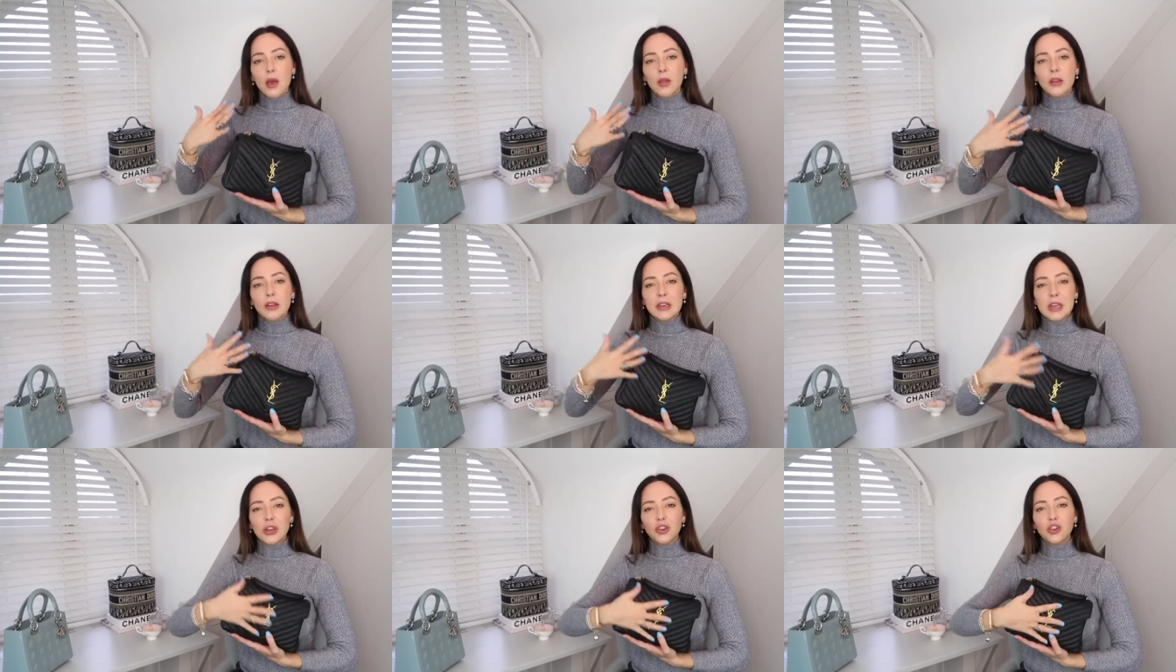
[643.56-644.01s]

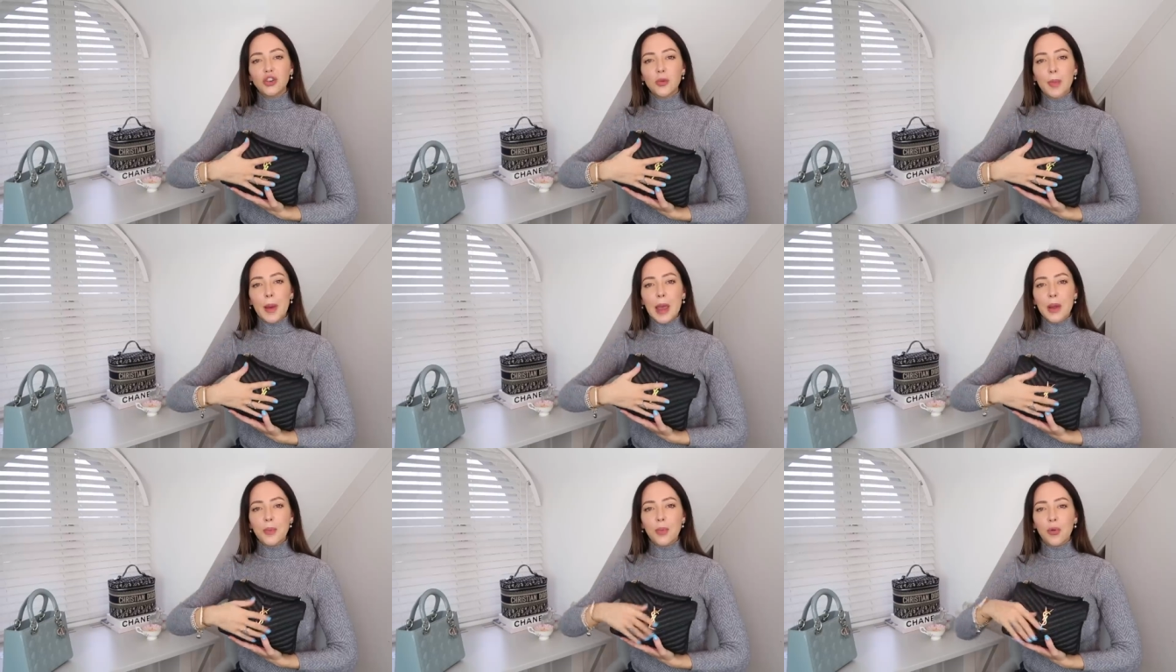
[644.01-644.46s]
The
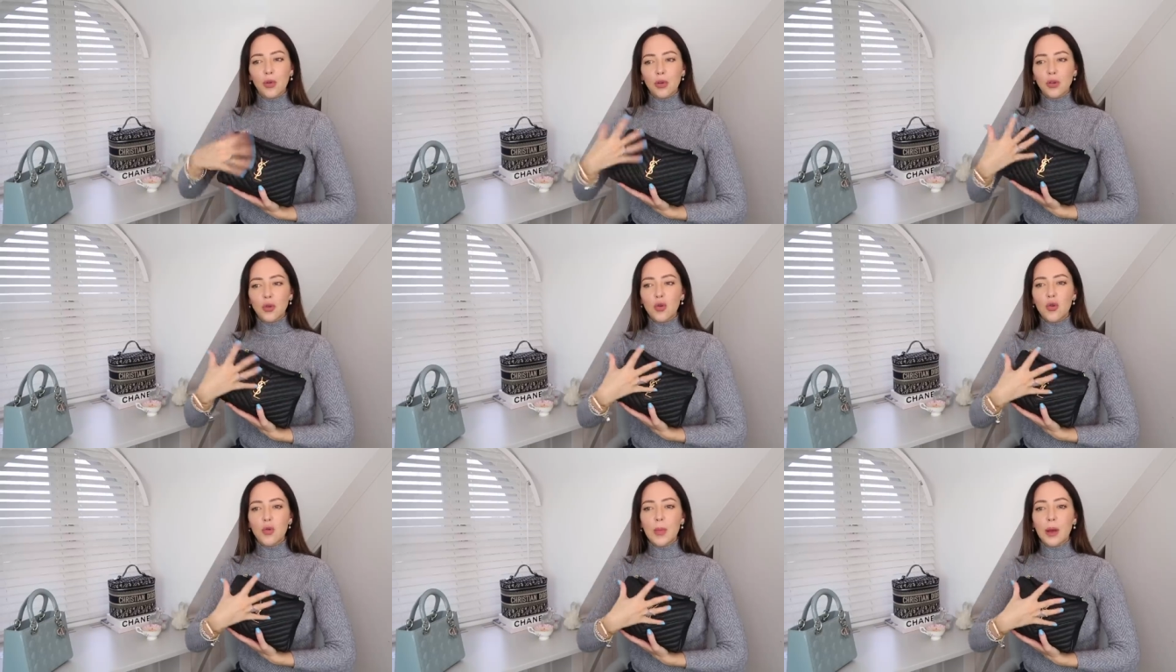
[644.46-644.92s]
tissue paper
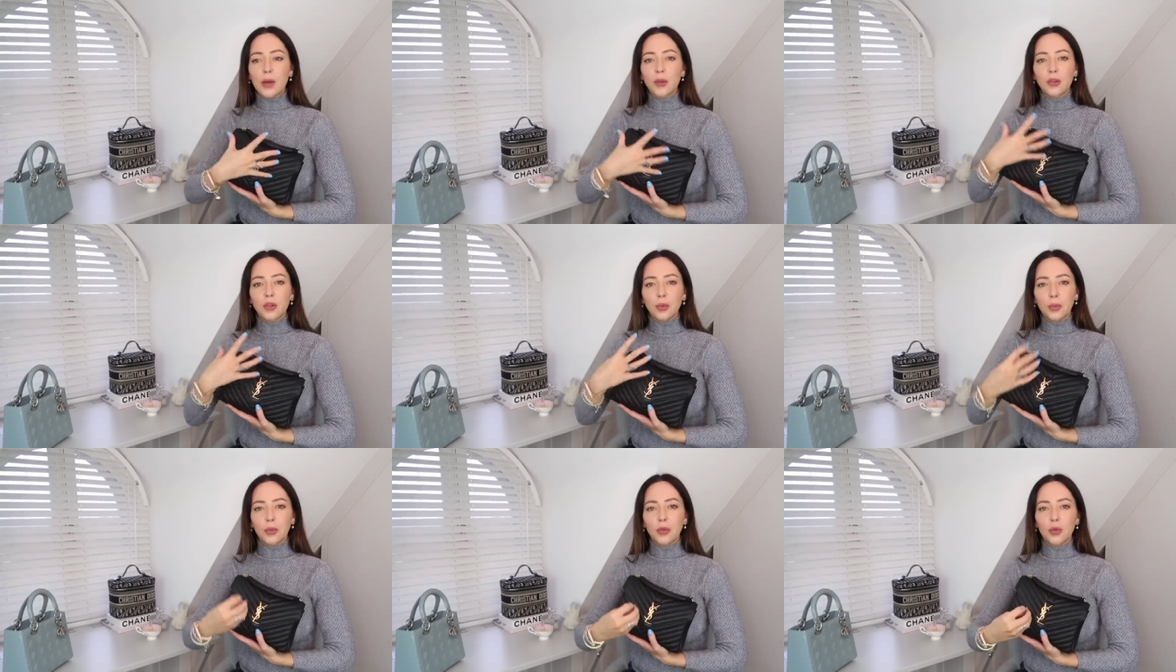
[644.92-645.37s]
had
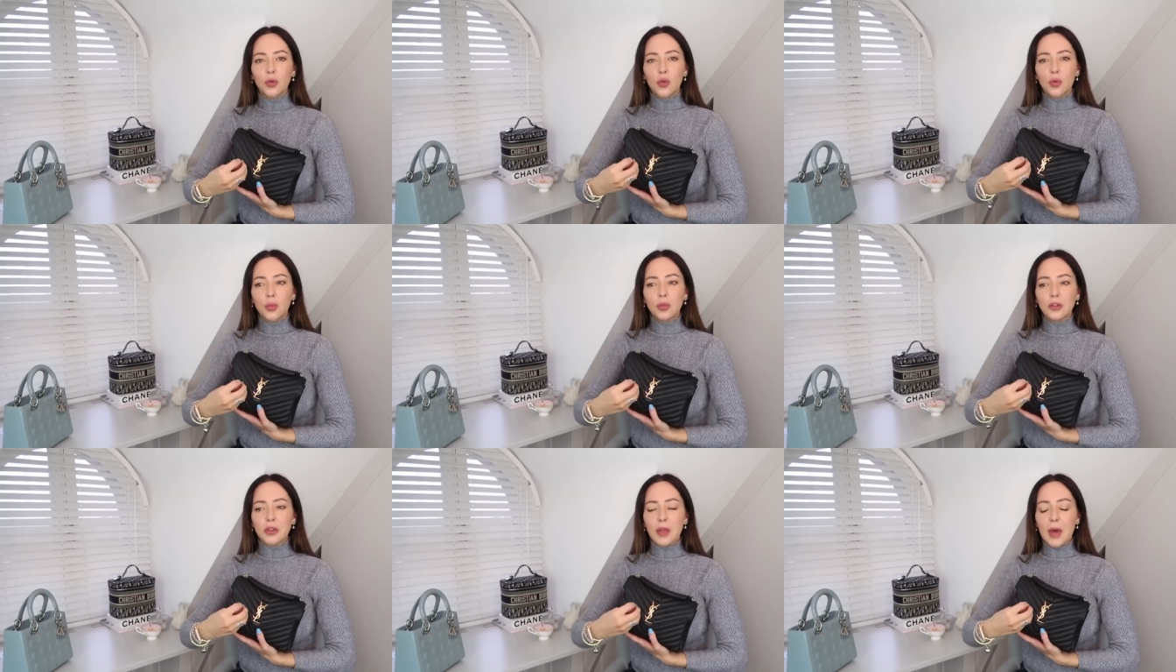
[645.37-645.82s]
almost
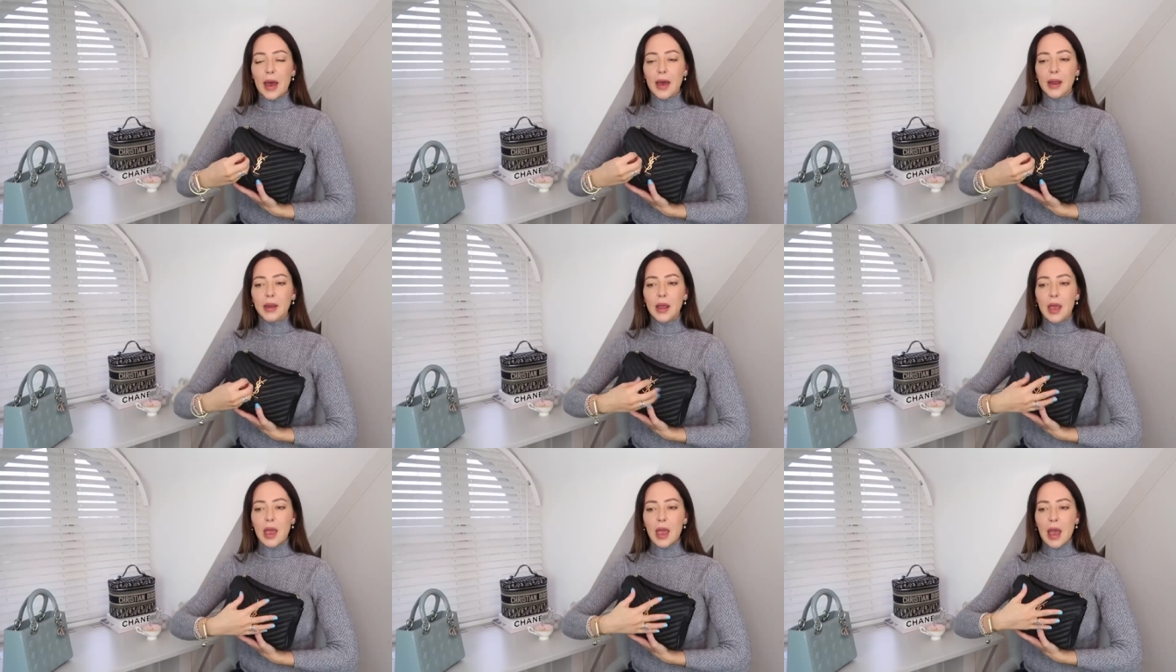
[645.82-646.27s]
absorbed
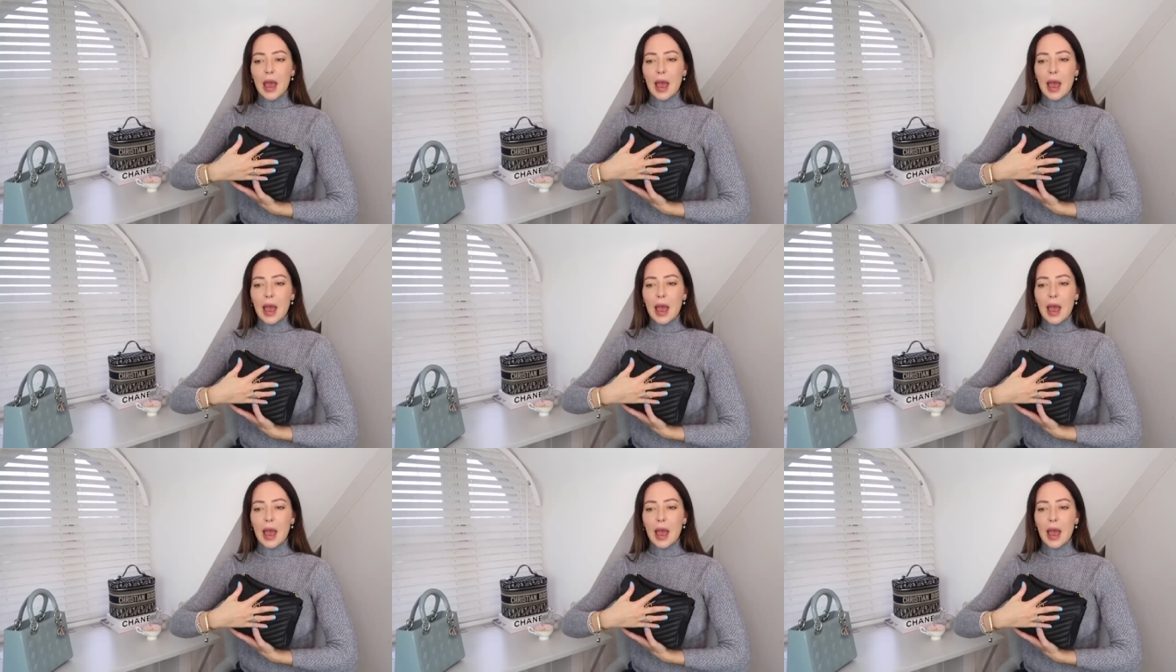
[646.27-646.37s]
that